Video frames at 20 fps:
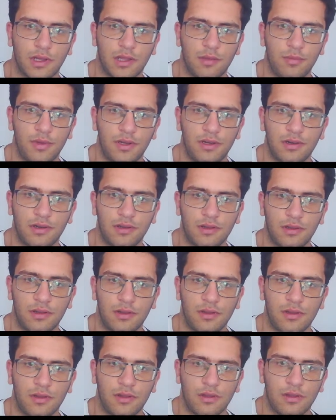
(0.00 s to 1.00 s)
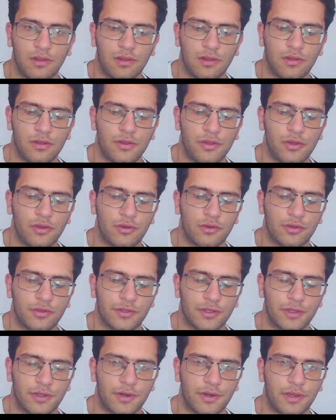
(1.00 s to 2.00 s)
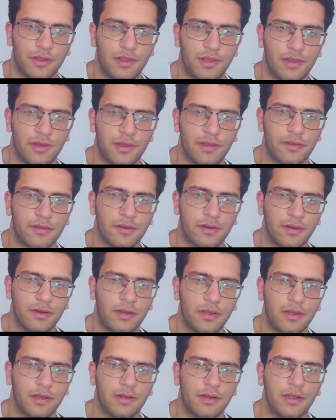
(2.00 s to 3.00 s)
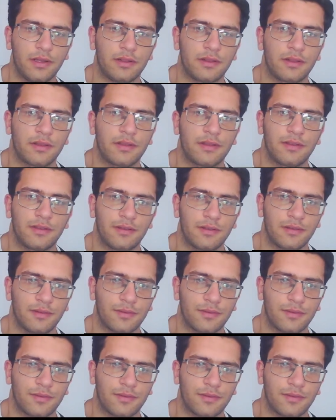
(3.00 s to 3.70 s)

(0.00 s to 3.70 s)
I mean, your rating is really great